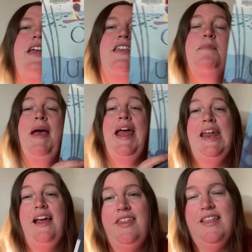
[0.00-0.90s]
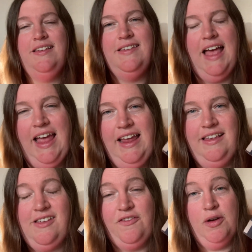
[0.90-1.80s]
depending on the
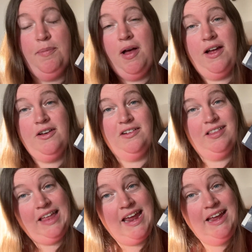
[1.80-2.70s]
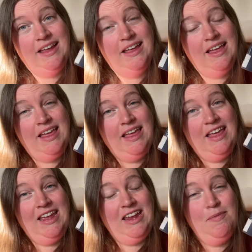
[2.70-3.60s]
size of your pond or lake,
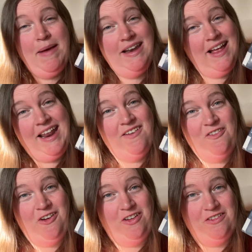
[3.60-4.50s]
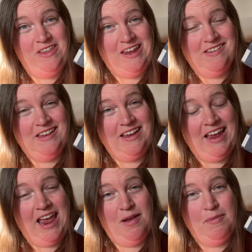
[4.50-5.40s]
you might not have all of these
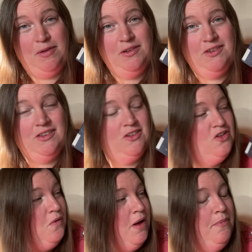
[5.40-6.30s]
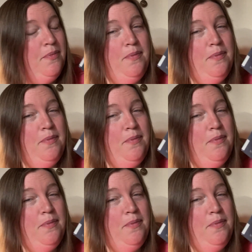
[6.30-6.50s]
animals show up.